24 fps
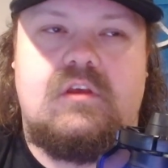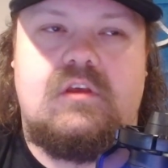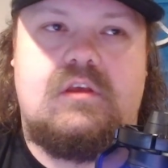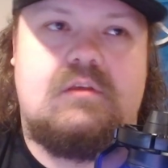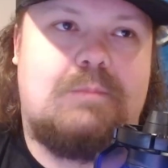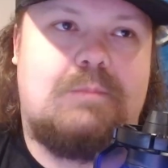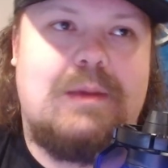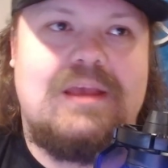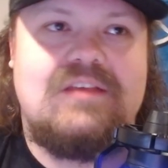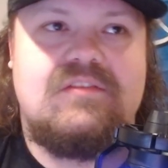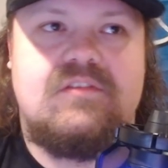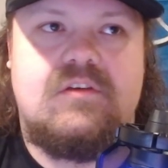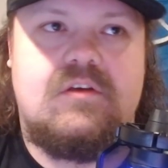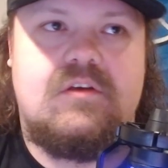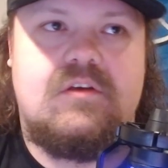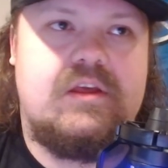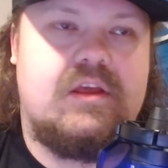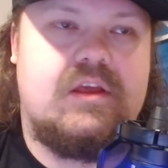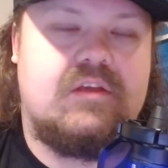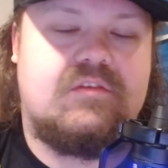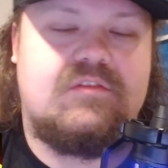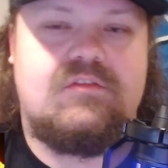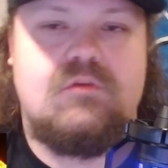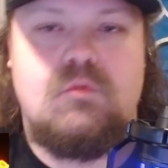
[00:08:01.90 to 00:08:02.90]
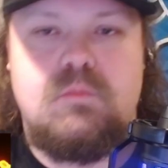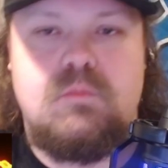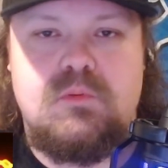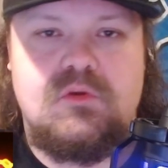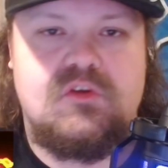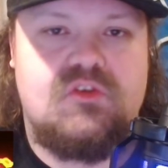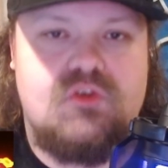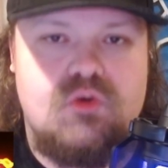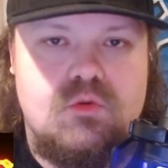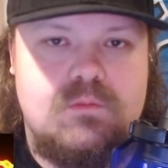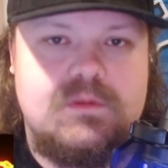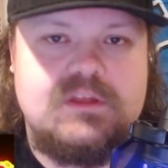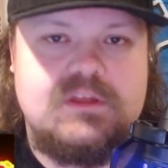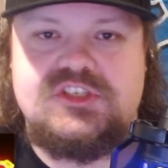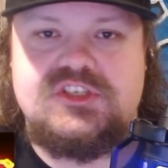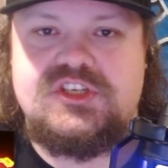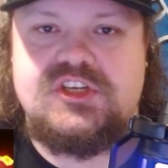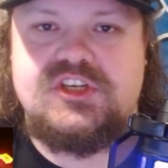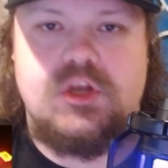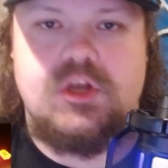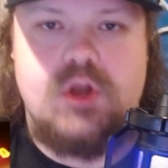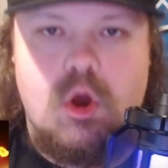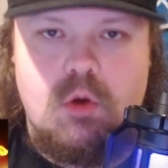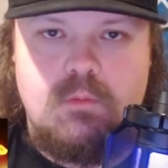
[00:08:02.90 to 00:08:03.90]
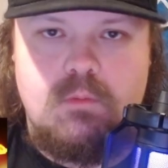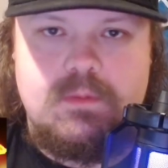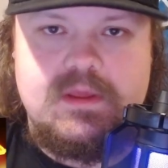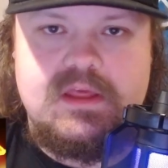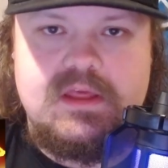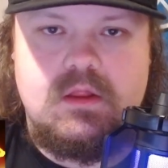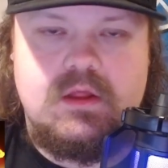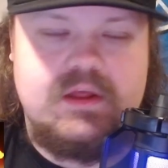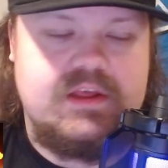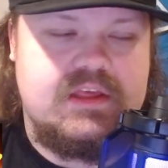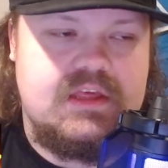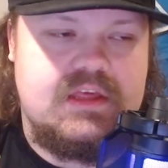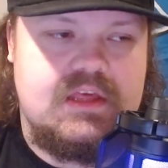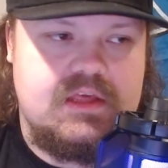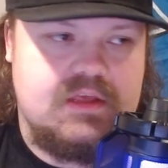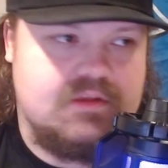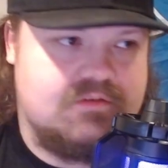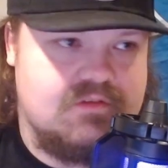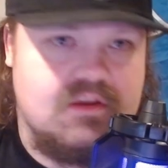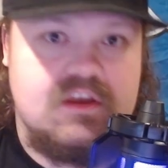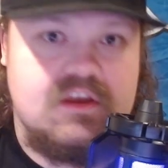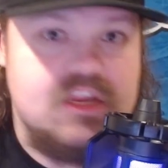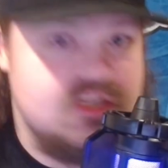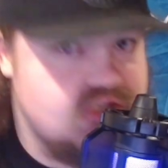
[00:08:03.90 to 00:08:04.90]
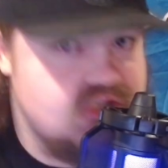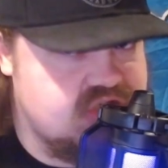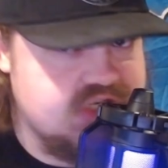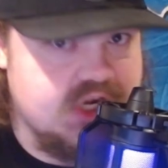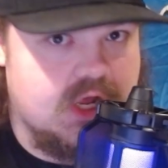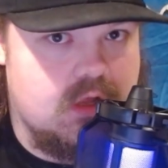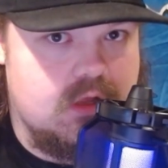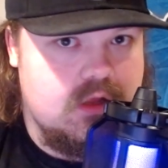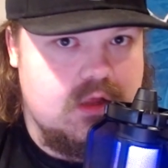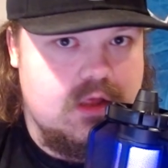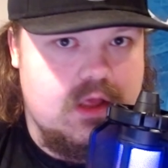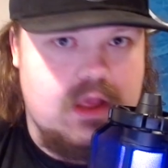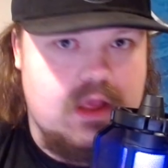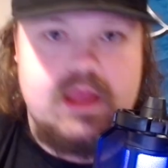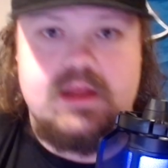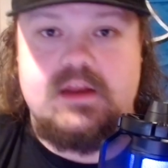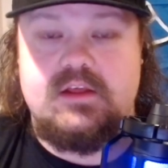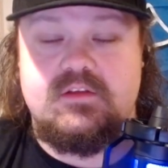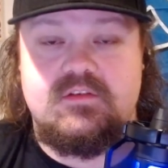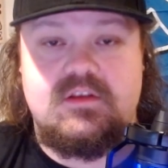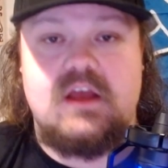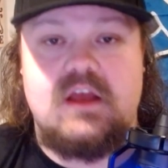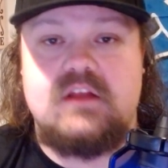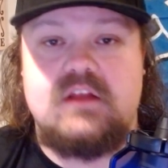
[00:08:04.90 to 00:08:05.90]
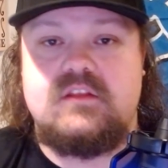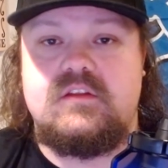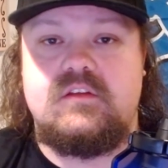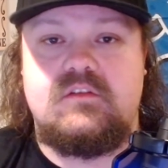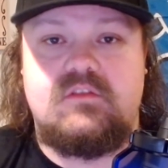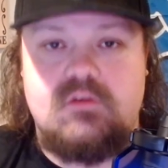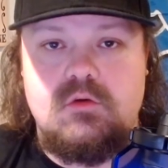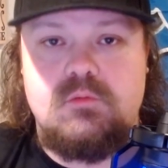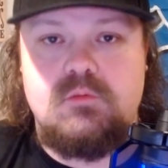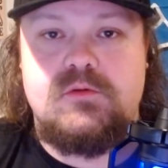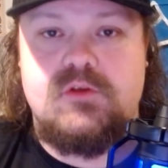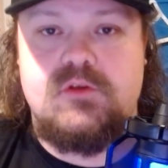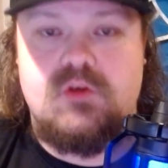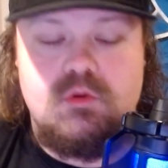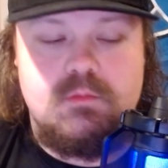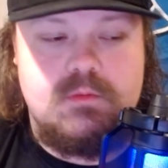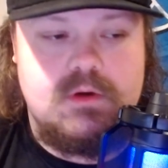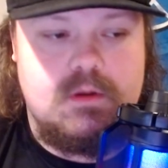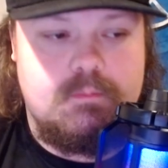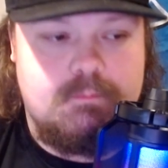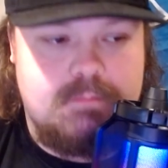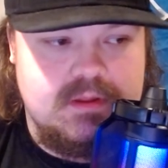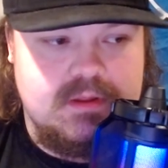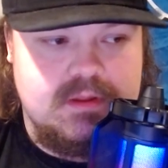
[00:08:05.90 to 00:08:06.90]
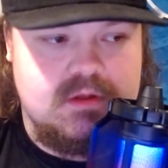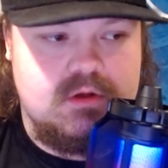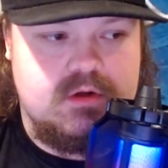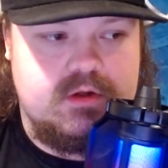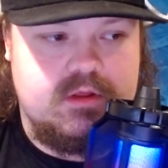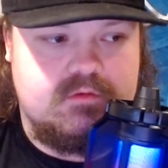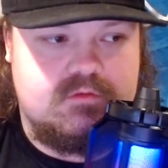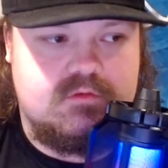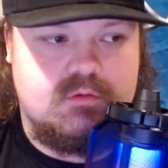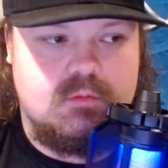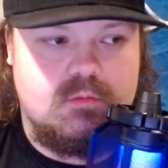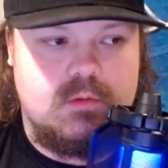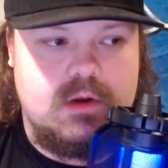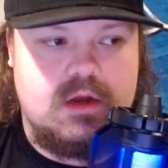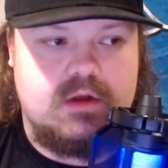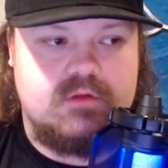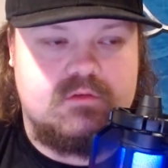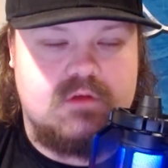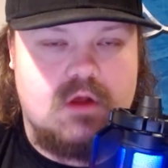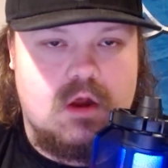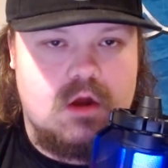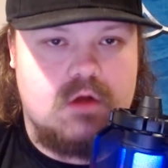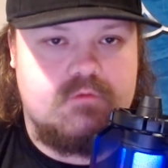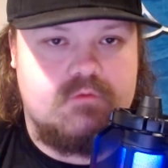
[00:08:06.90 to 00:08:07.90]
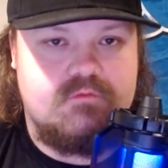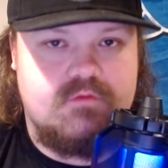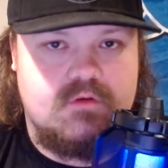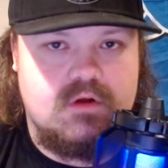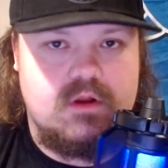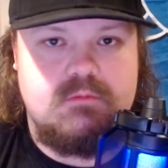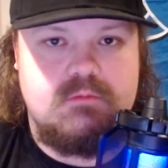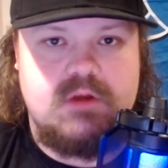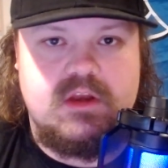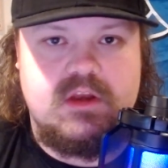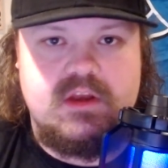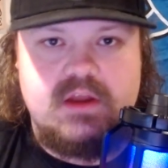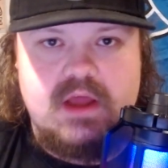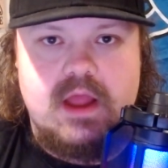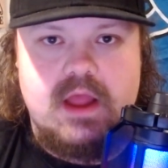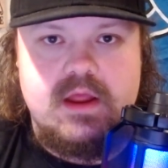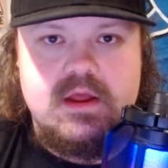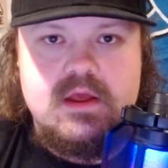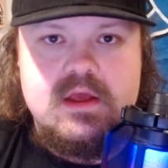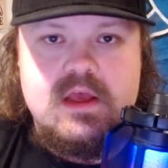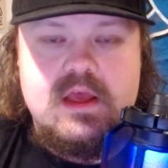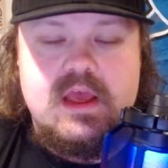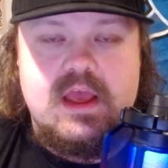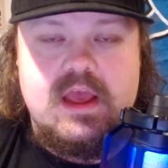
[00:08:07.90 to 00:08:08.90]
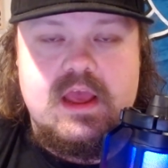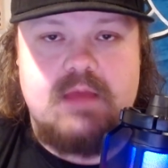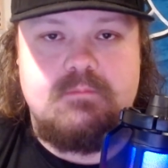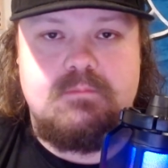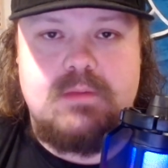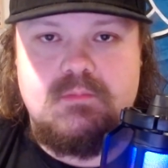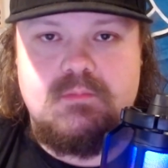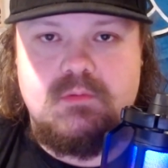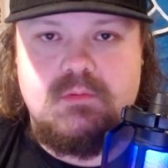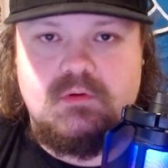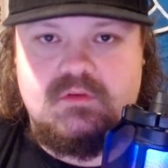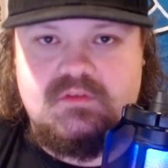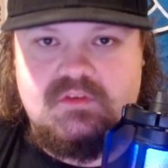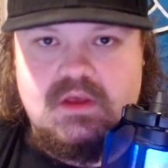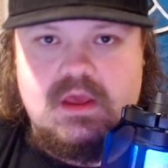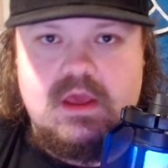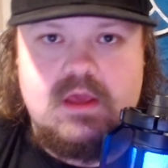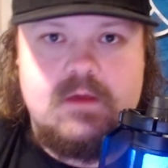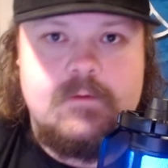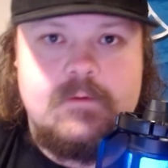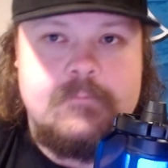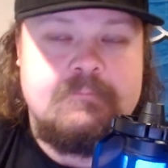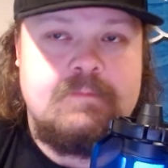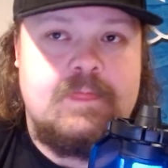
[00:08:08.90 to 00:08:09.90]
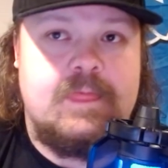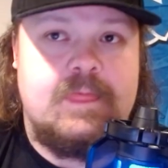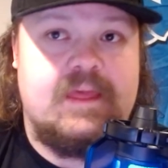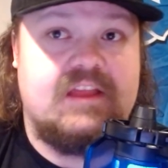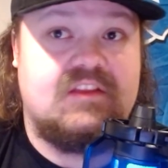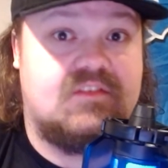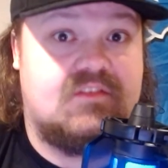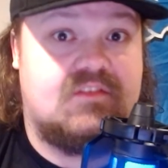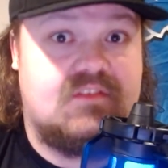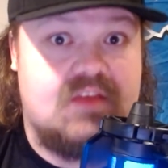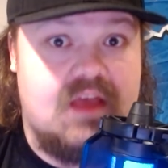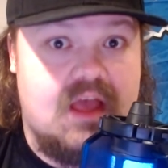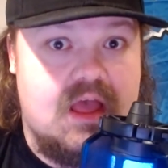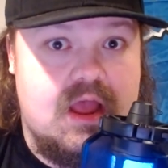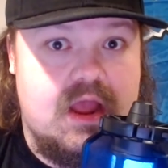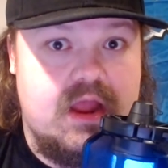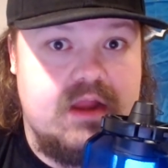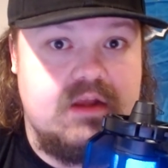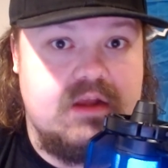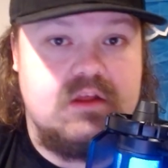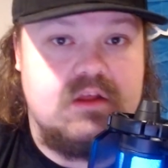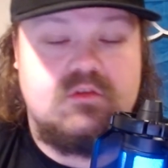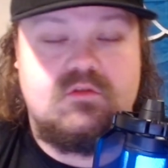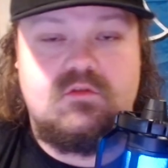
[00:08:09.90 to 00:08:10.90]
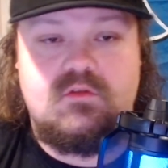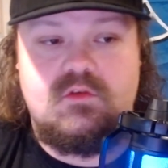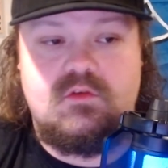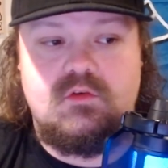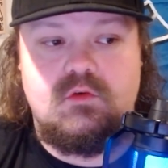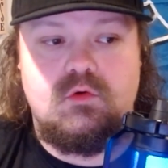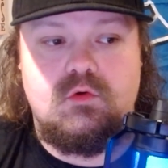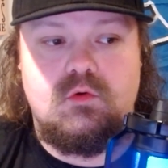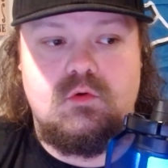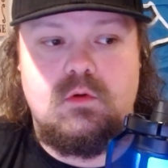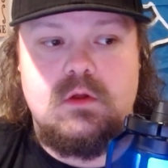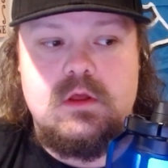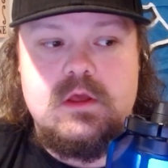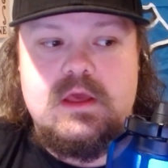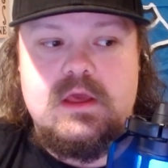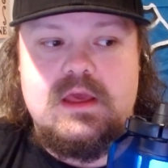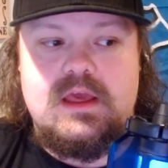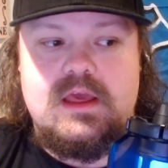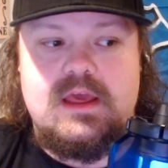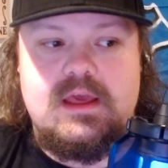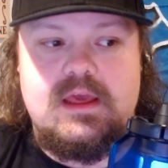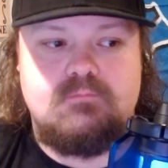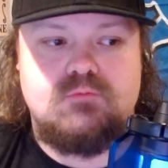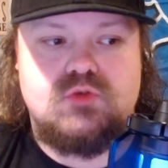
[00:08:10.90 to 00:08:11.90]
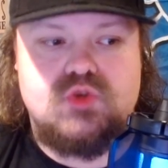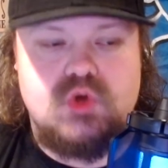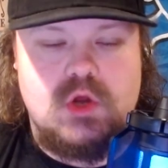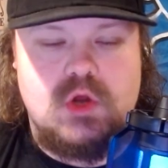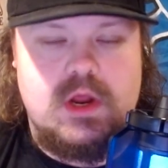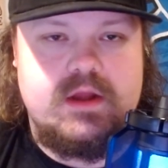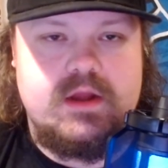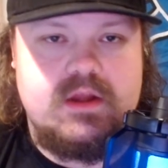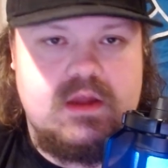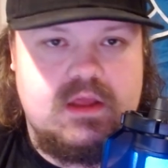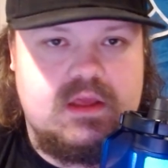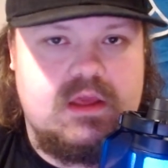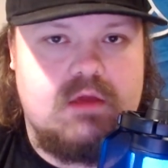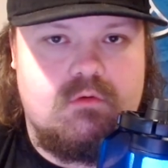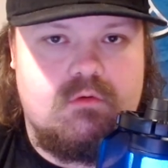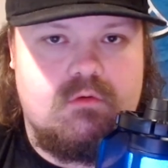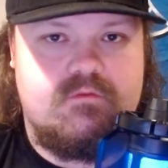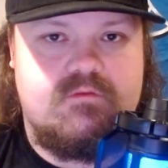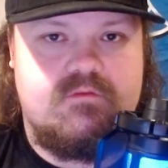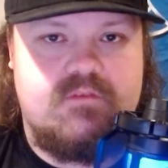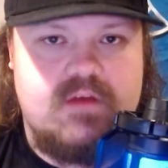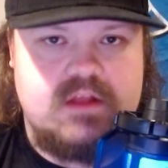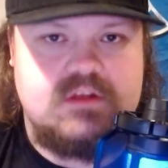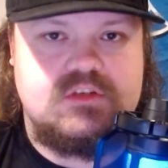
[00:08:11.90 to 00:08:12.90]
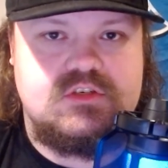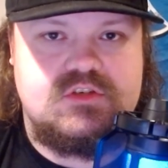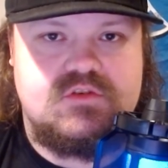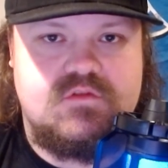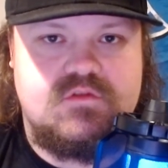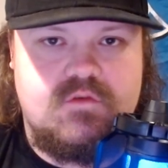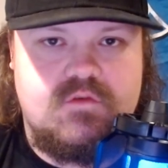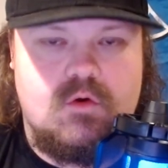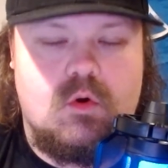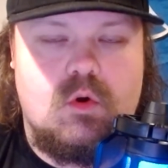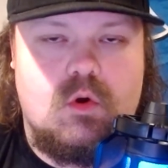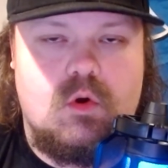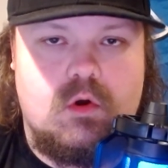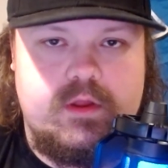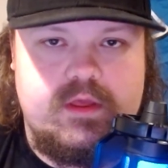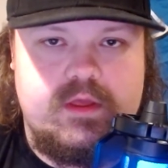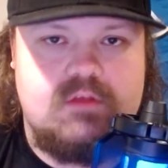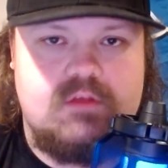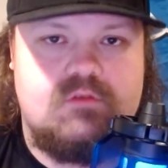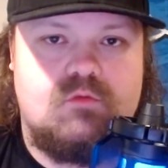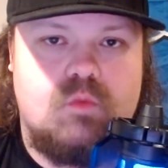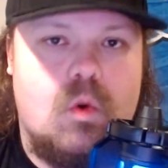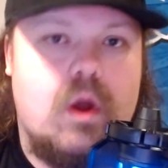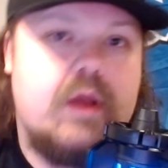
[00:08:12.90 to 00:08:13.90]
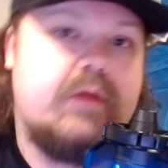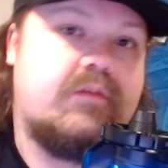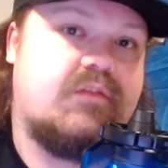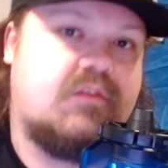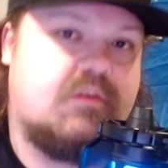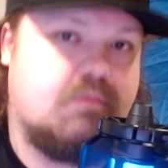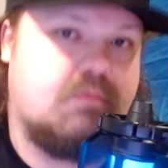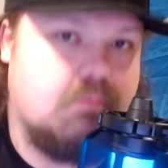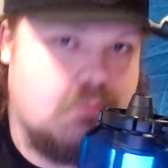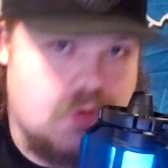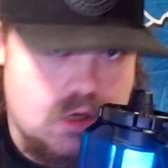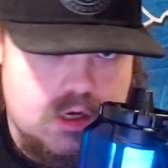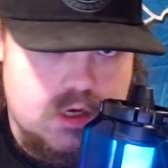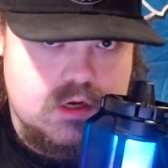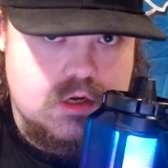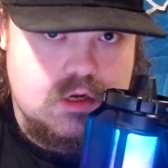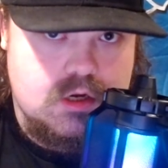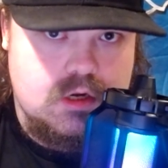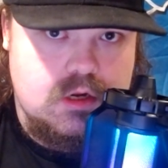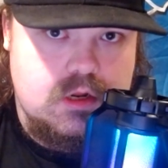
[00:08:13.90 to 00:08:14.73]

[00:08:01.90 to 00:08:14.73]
basically a superhuman shinobi. Like, he is a ninja, and he's got these superhuman abilities to where it's hard for him to die. And people say it's tied to him trying to get revenge for his wife's murder